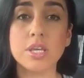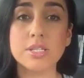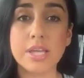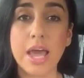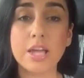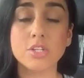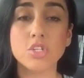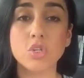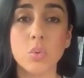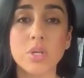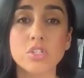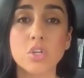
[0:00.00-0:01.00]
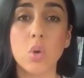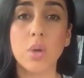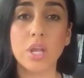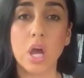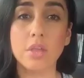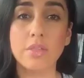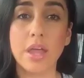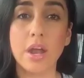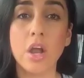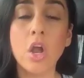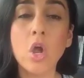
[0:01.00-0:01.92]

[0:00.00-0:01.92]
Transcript: attached to what's going on there.